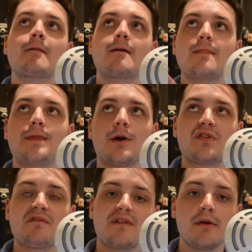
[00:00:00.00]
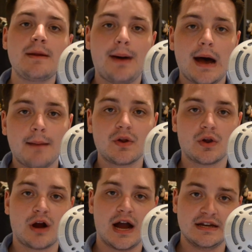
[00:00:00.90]
There's a very
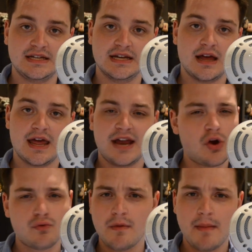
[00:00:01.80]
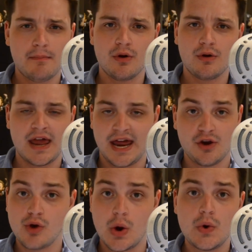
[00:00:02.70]
popular idea, and I don't remember, and I
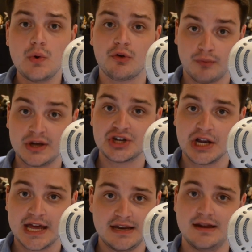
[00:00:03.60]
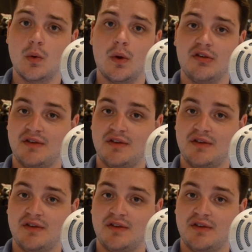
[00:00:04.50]
don't know whose original idea it was.